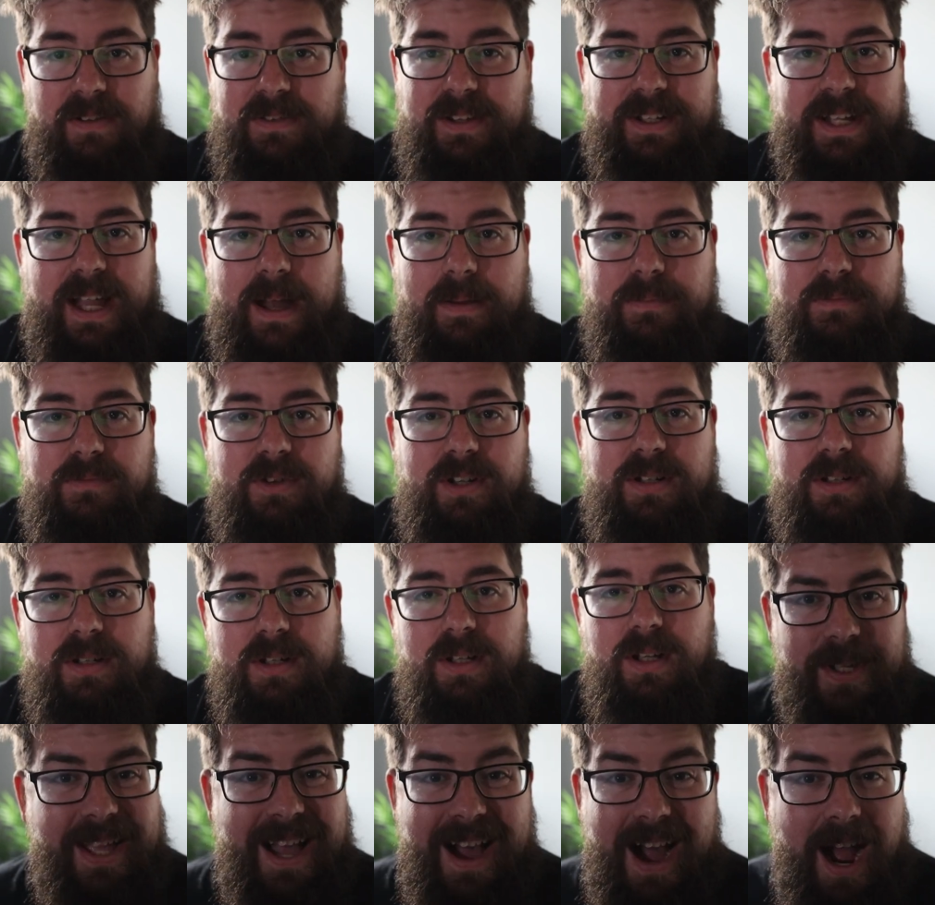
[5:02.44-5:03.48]
around the camera.
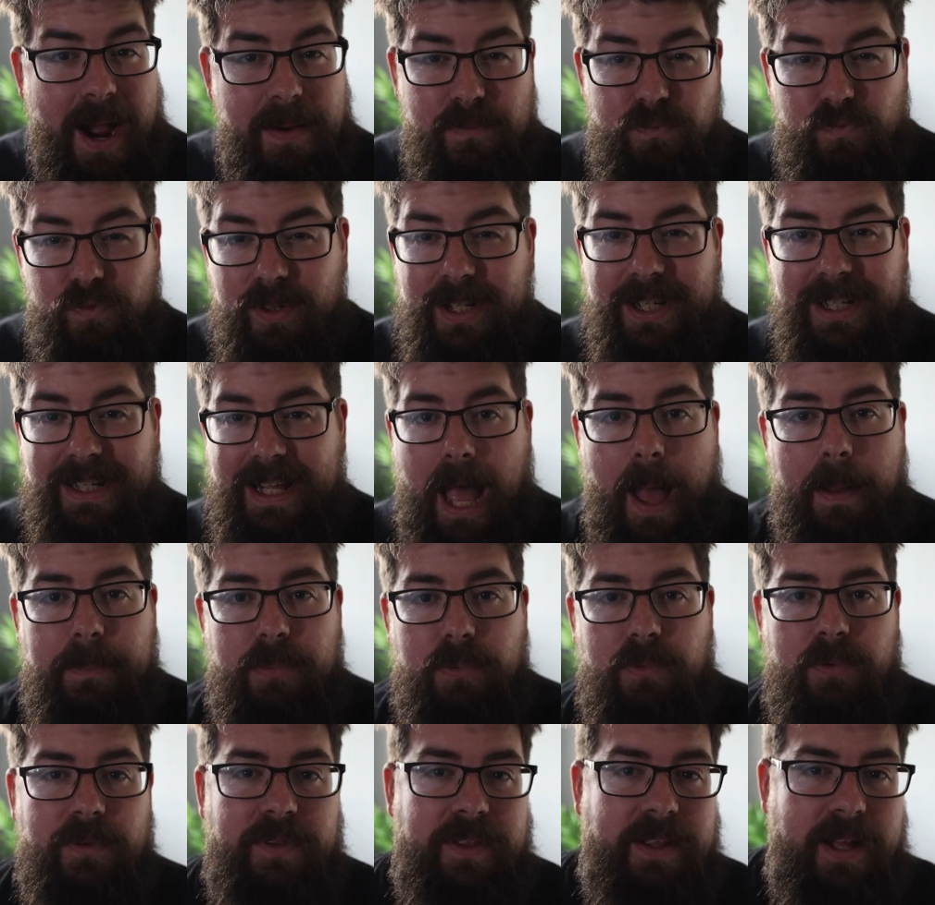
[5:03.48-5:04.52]
But yeah, I'm really
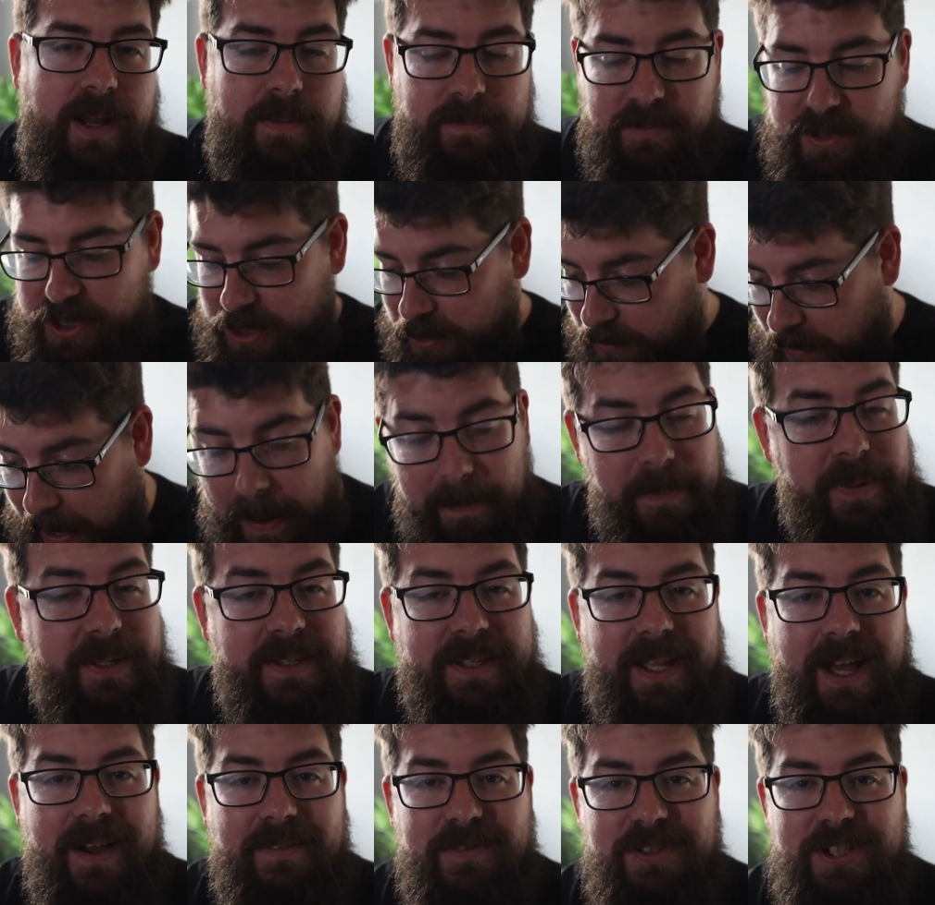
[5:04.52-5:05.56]
happy with it. I'm so happy
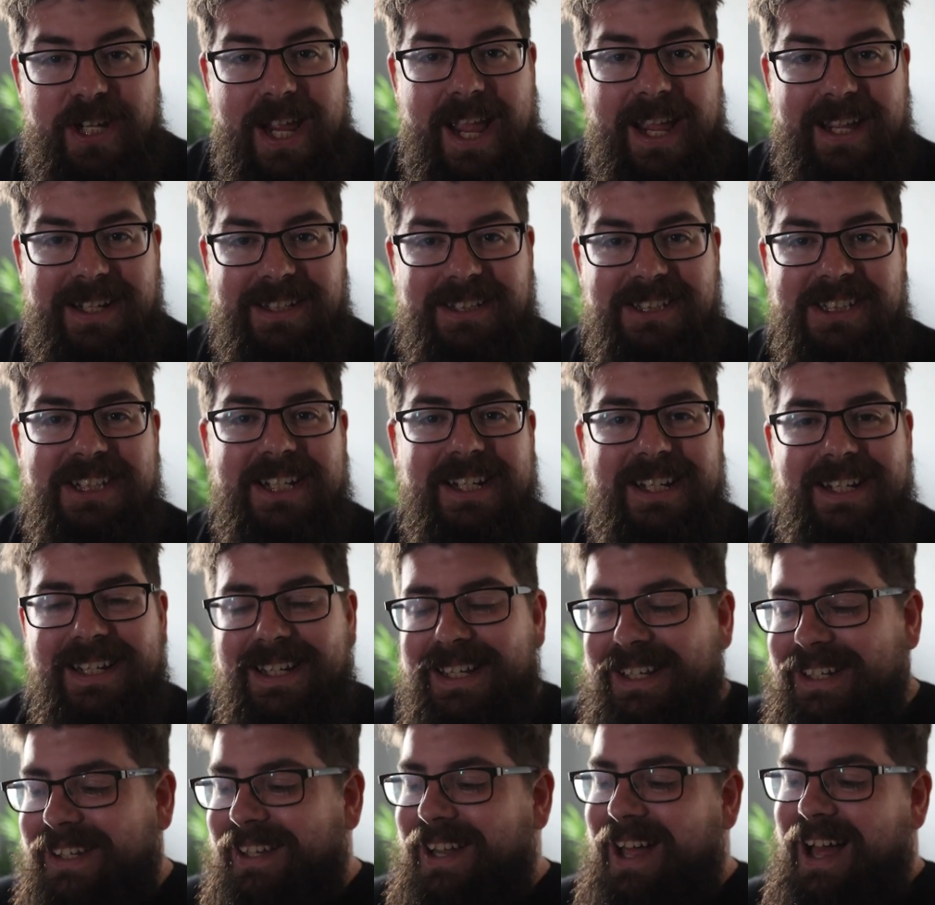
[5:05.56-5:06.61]
that I've changed.
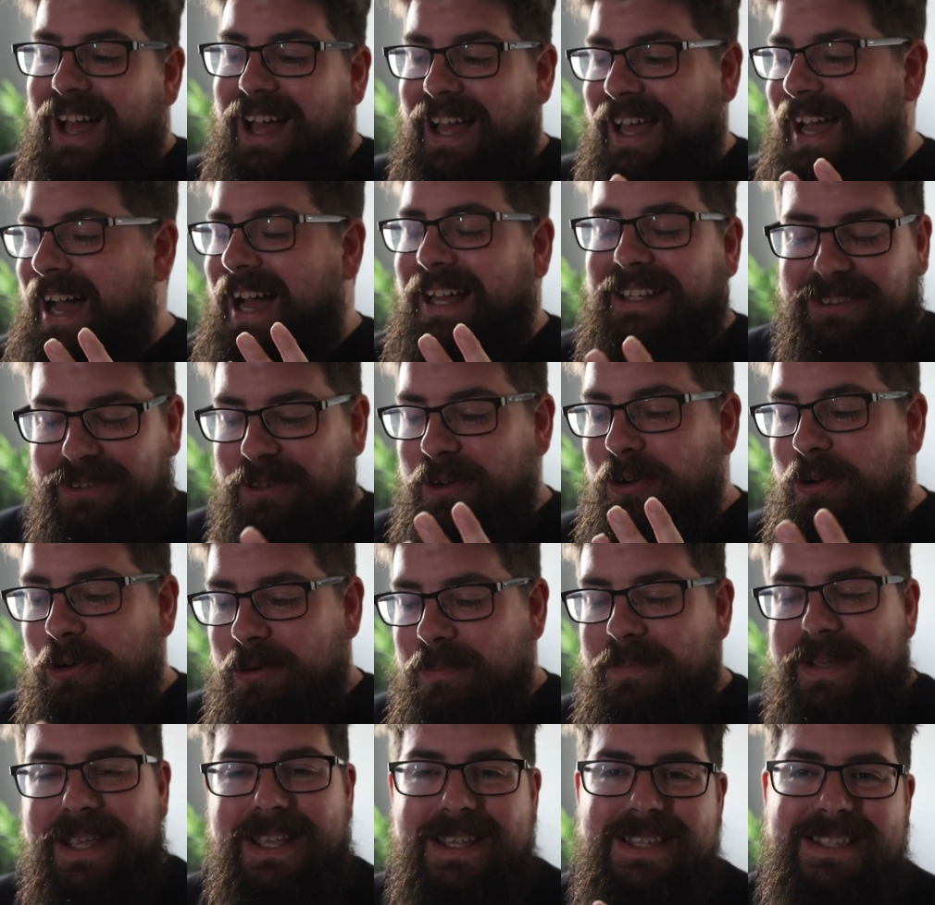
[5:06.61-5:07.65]
Like, I do
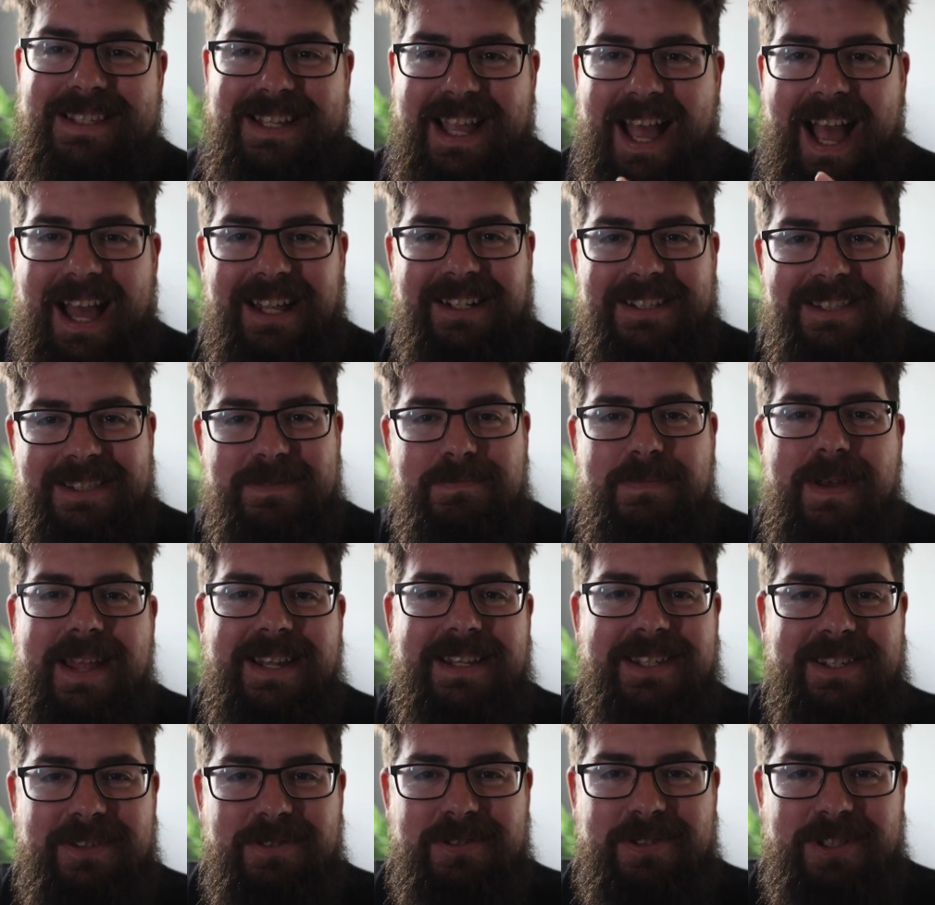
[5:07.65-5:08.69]
miss Canon's
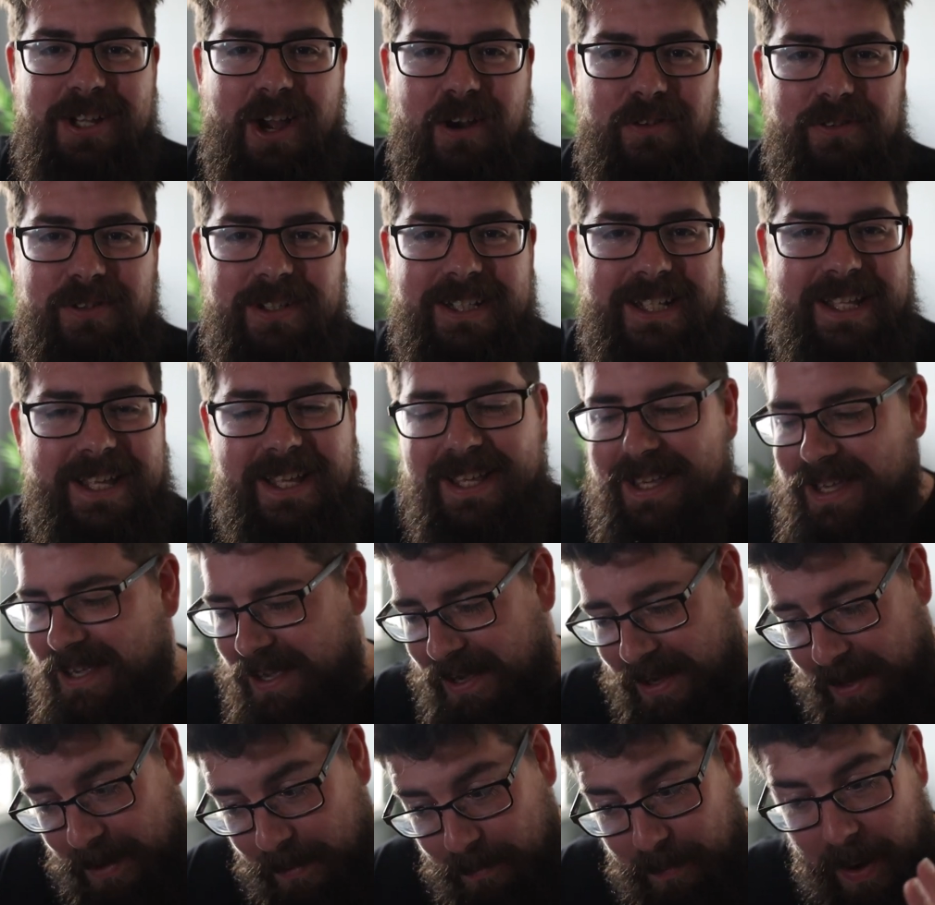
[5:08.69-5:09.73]
menus currently,
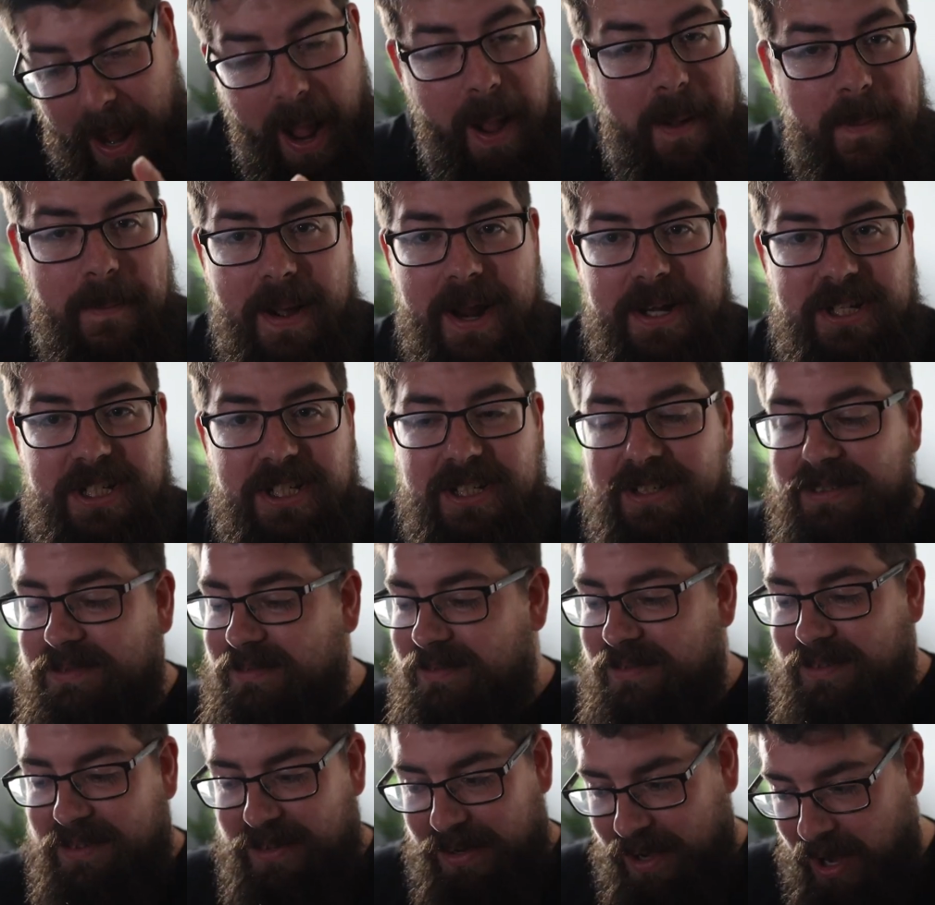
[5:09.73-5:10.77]
but I imagine
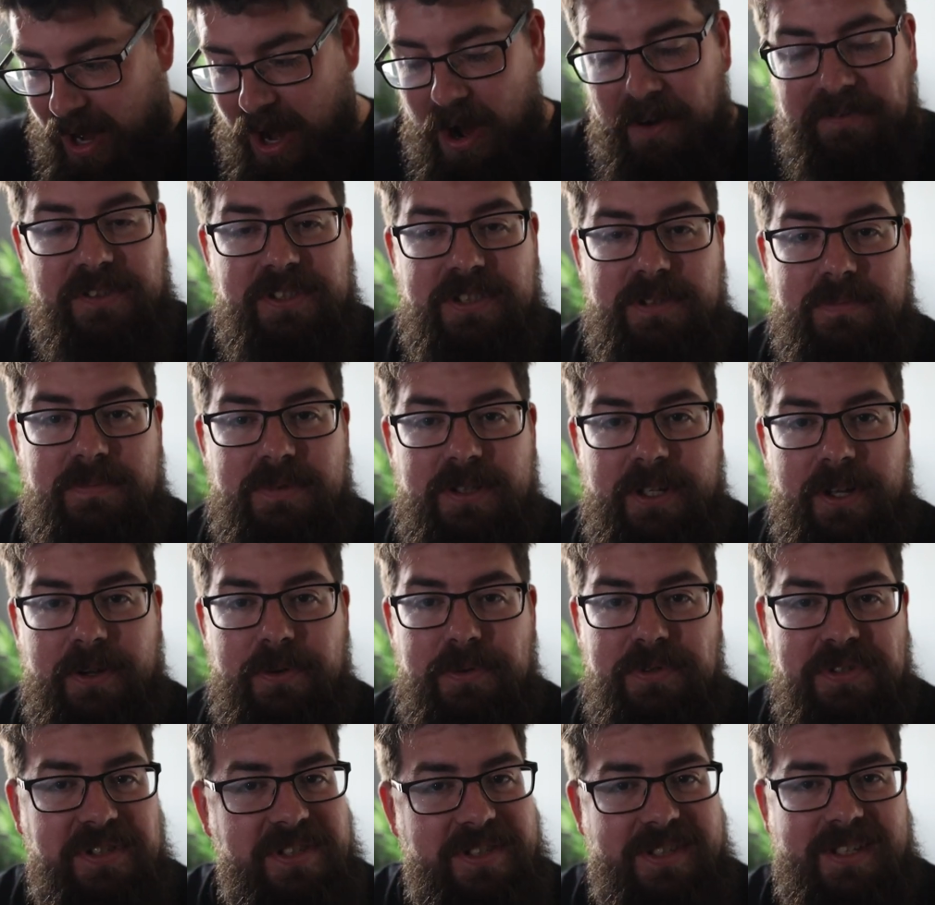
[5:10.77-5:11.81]
after some
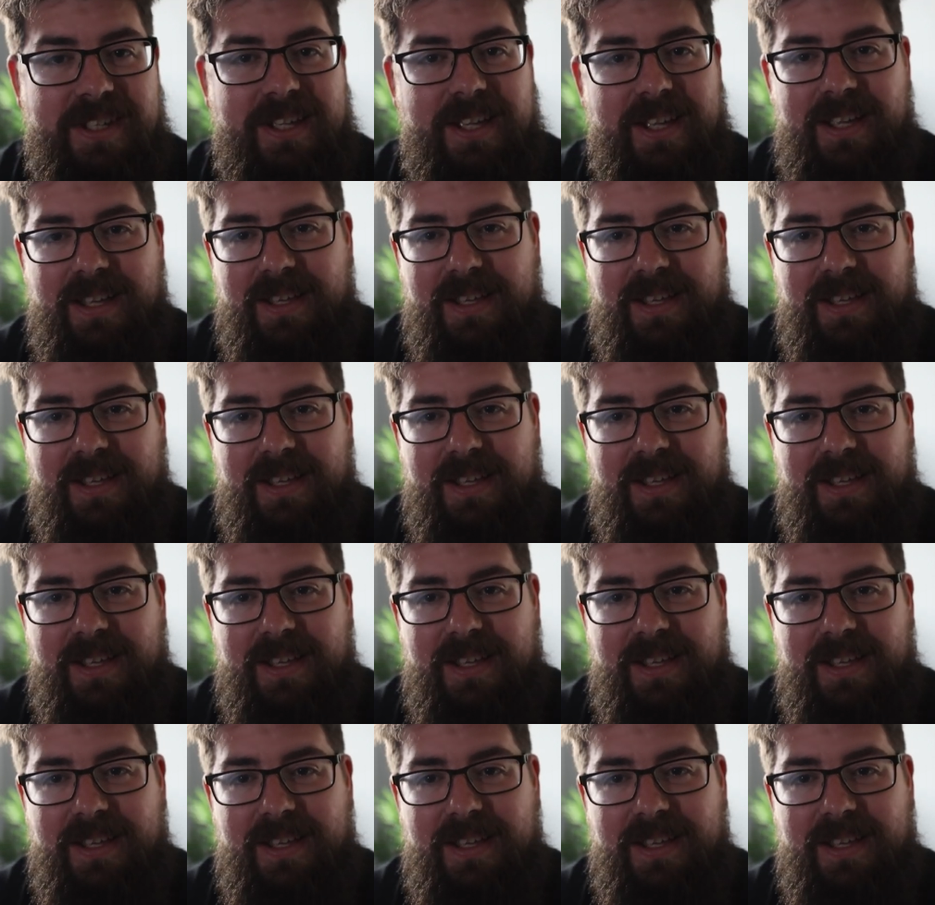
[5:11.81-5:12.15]
use,